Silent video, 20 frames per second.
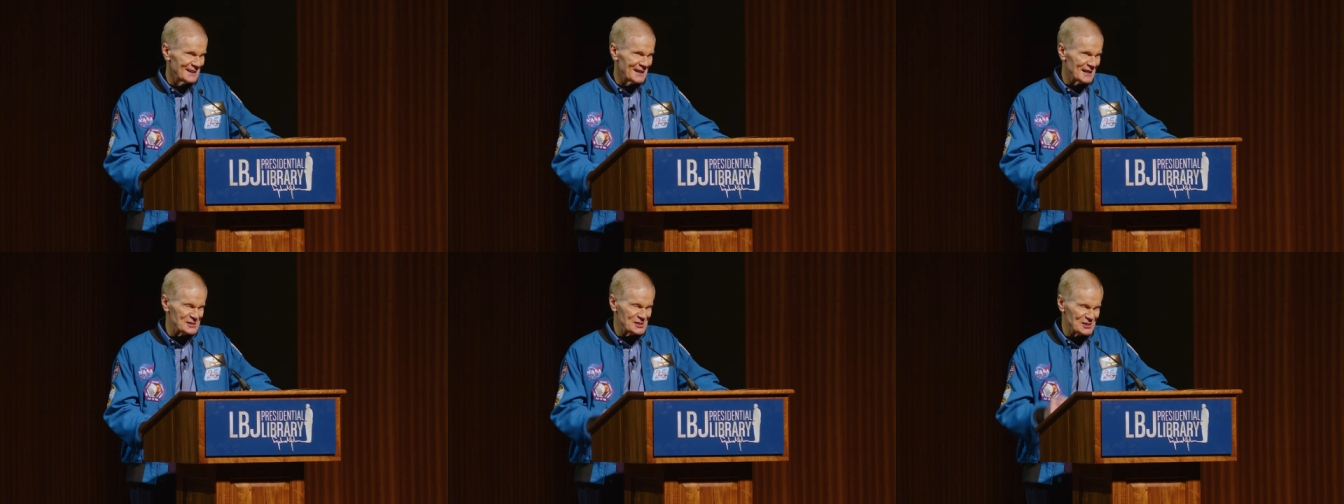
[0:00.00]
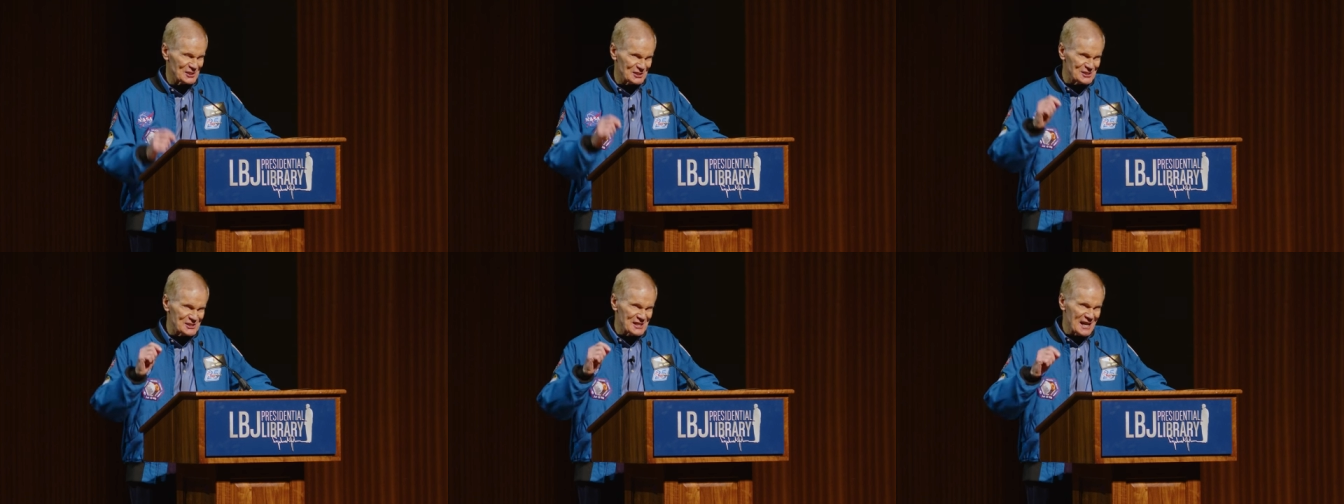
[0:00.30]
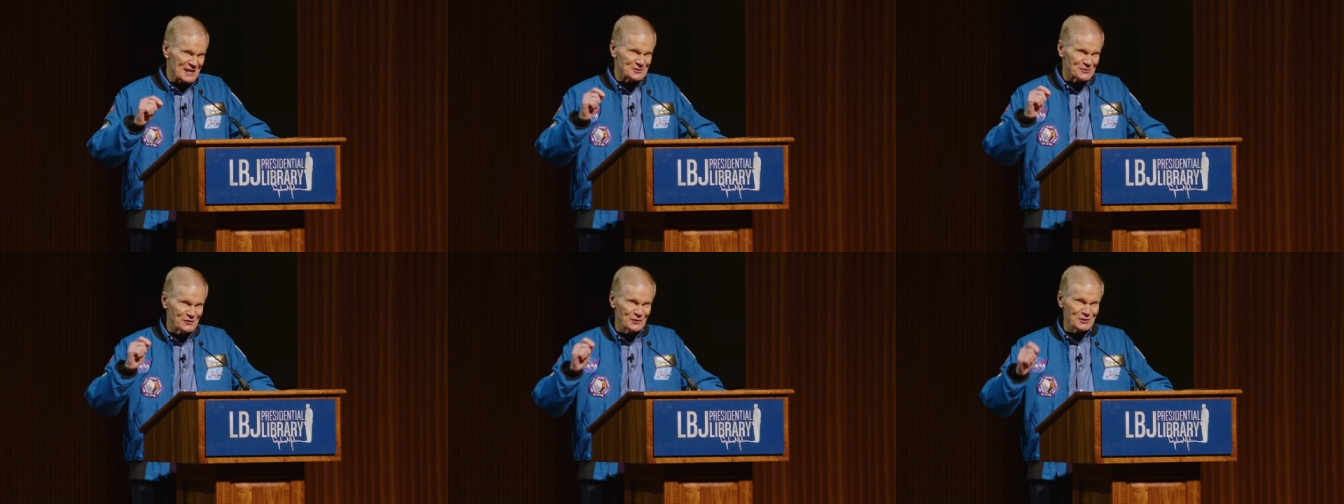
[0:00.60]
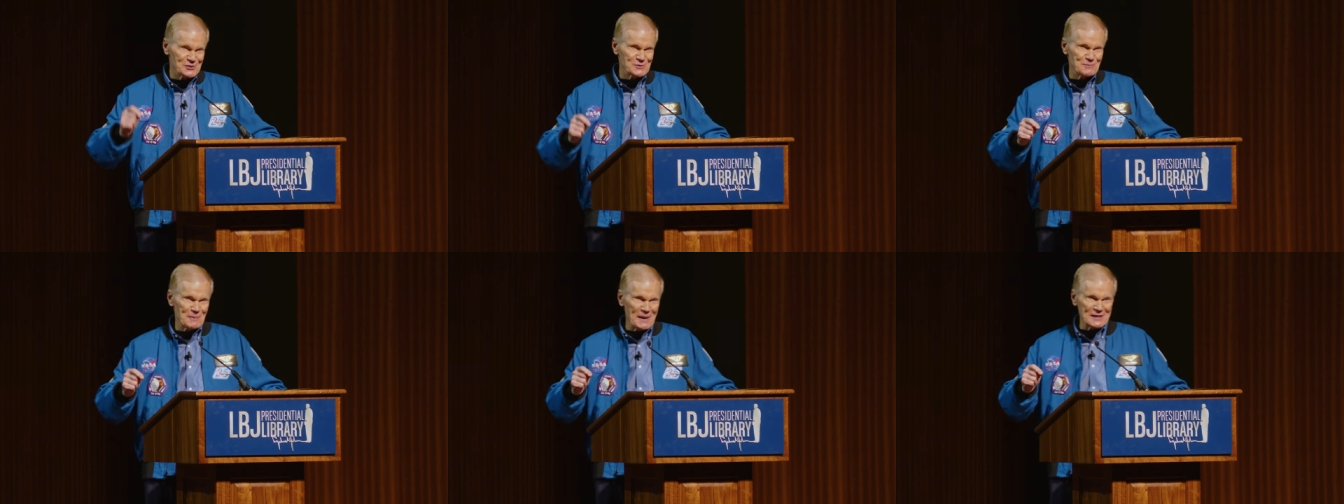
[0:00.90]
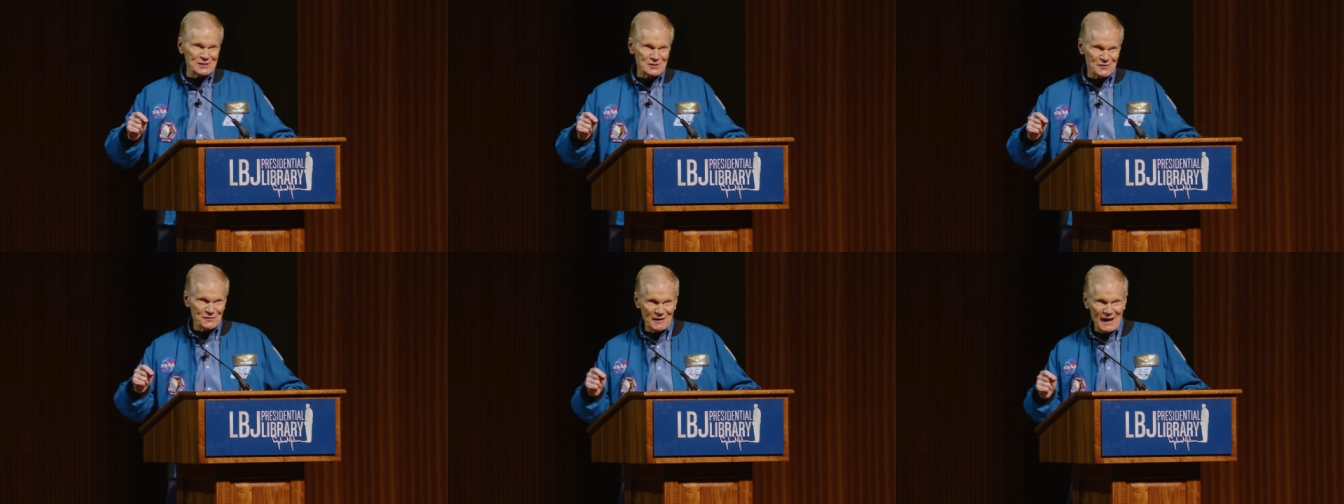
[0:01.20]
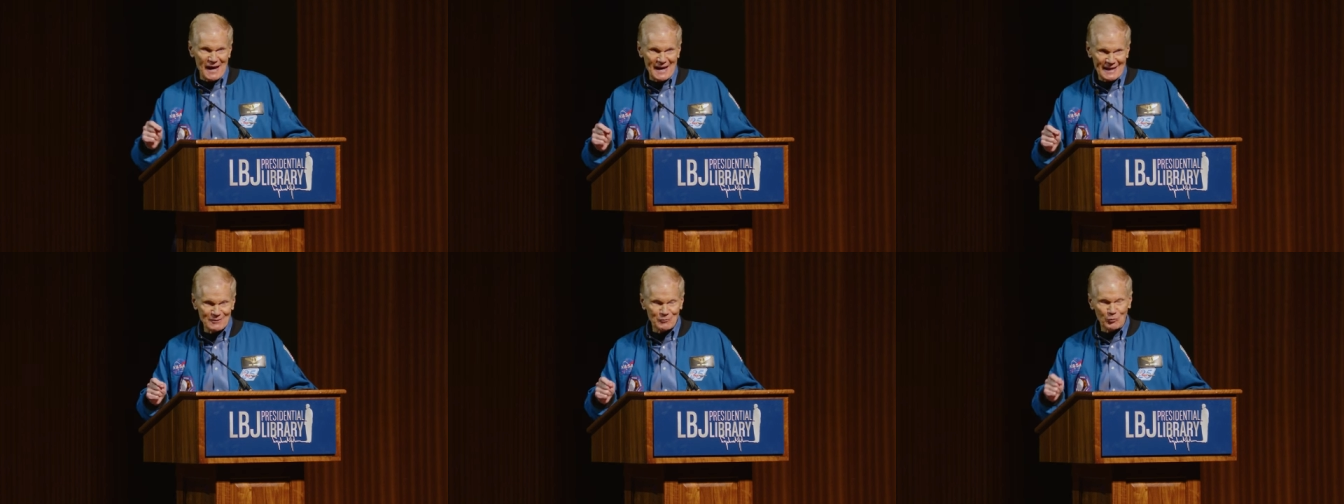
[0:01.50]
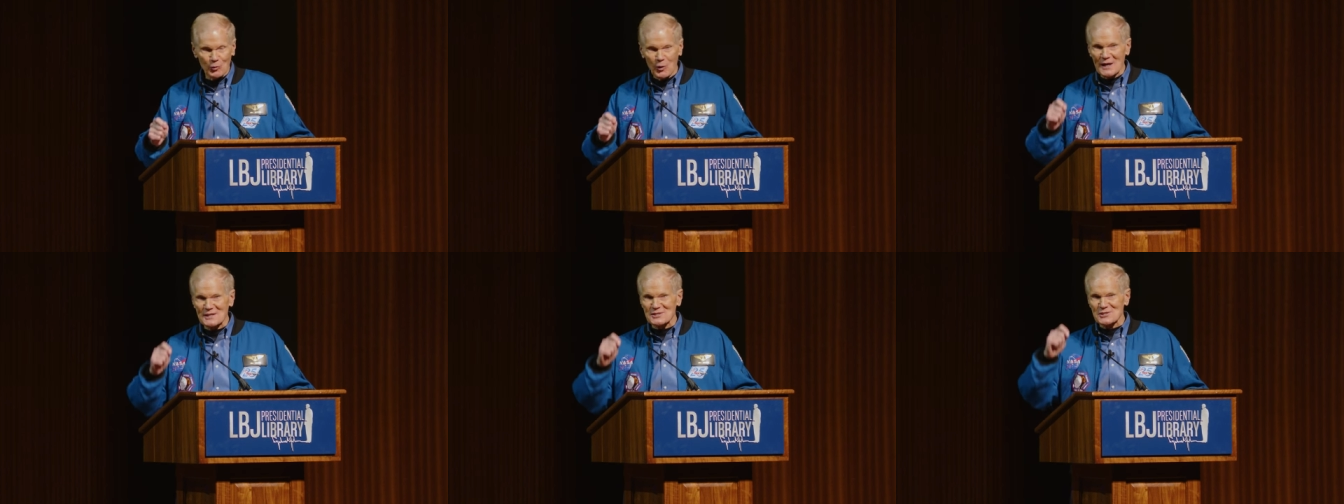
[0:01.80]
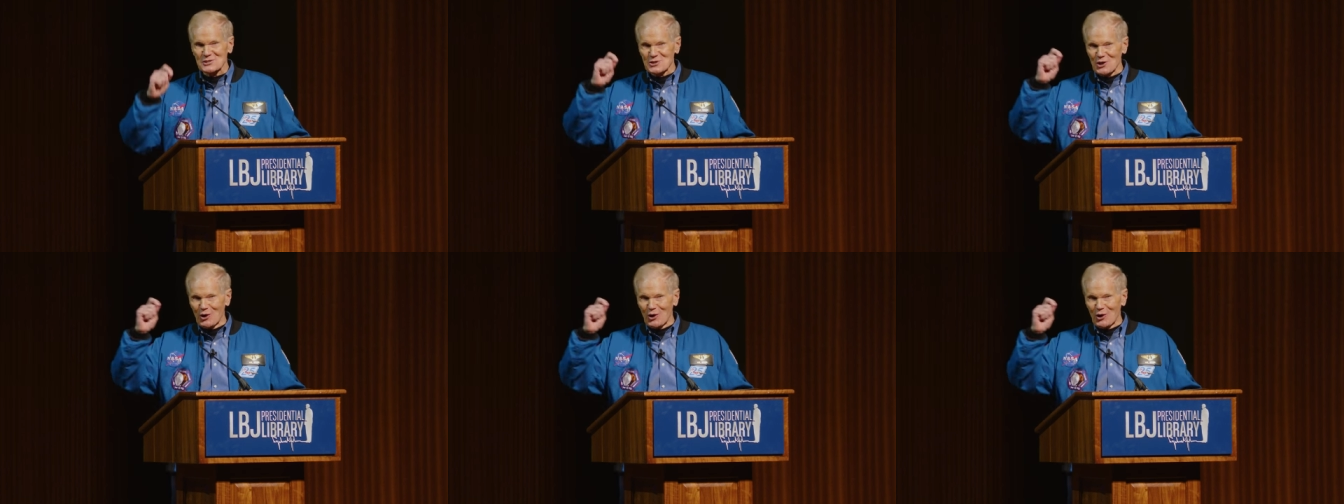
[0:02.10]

A successful space flight was